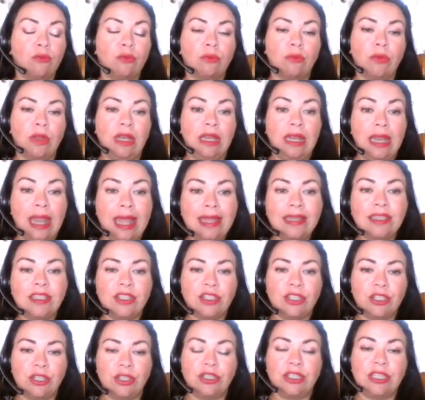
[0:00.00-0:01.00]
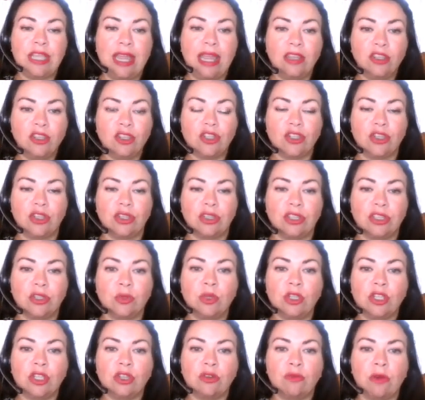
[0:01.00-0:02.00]
led to tensions
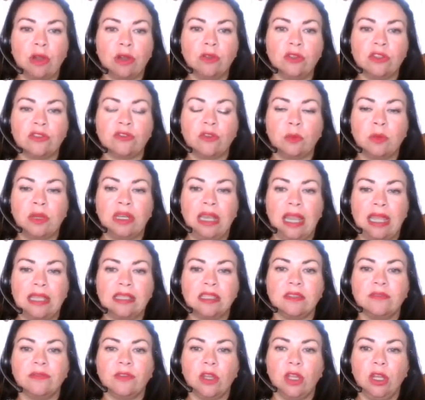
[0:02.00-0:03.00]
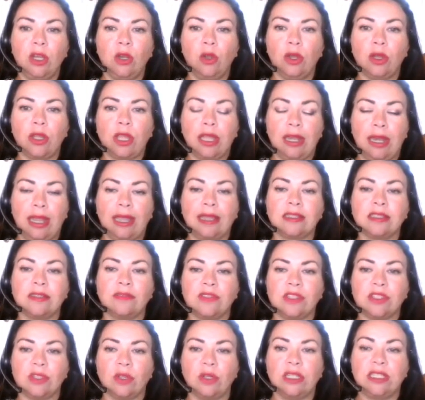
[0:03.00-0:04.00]
which arose from a less of collective
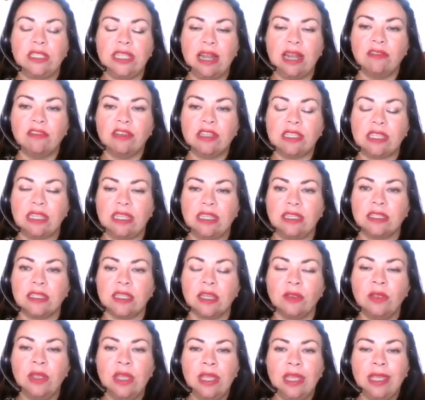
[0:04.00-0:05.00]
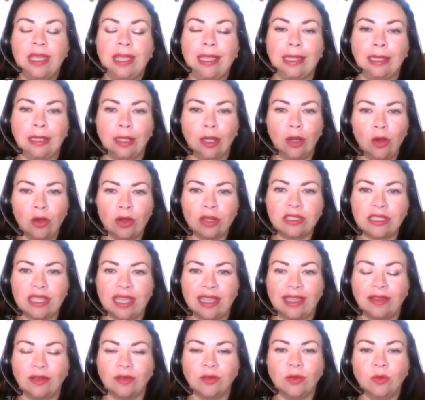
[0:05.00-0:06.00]
solidarity. So in
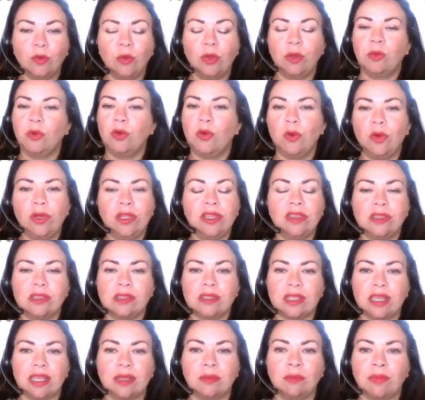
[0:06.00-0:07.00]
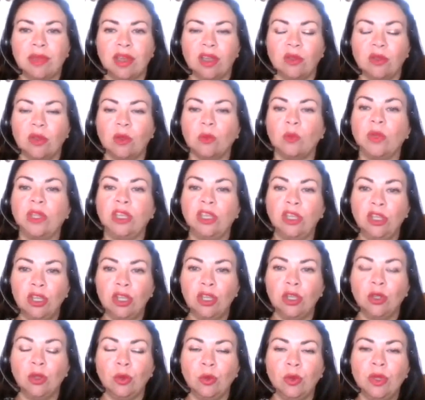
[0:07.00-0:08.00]
lockdown, we were all in the same boat and we
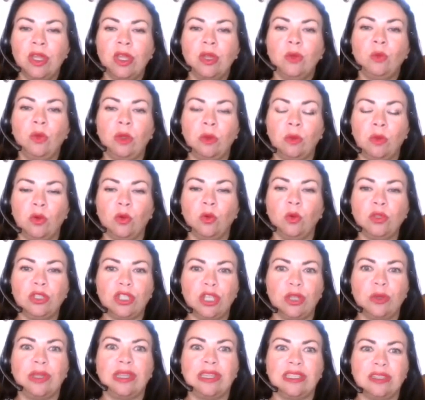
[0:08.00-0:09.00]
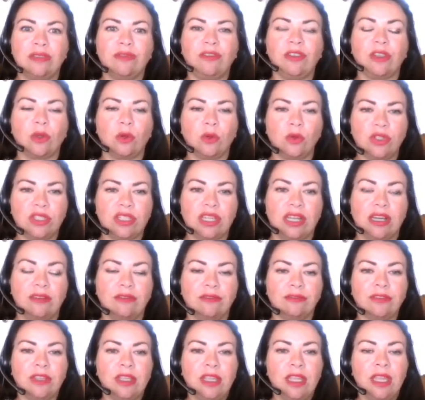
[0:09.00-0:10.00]
knew we were all doing difficult
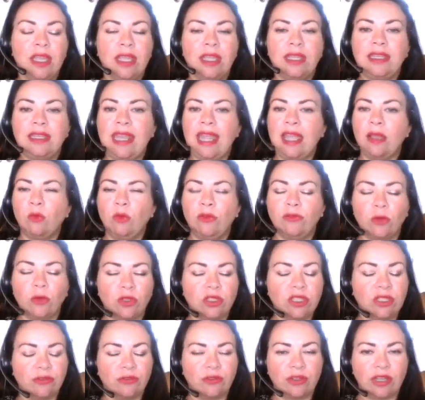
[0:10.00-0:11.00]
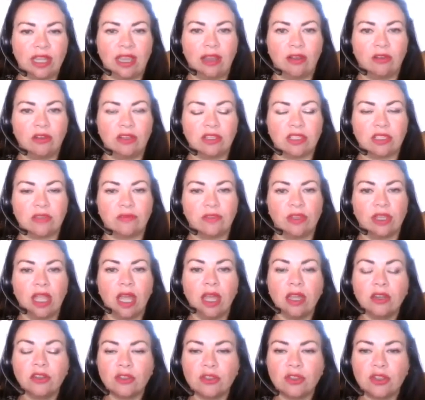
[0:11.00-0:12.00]
stuff. Now we've got different areas of the
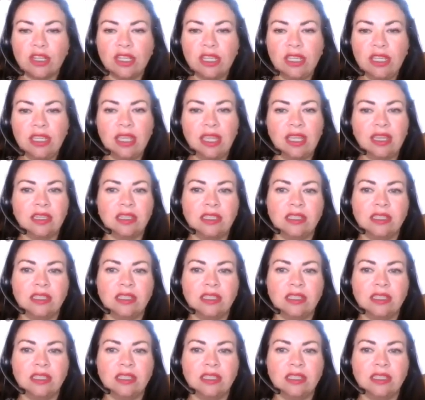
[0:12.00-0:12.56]
country in a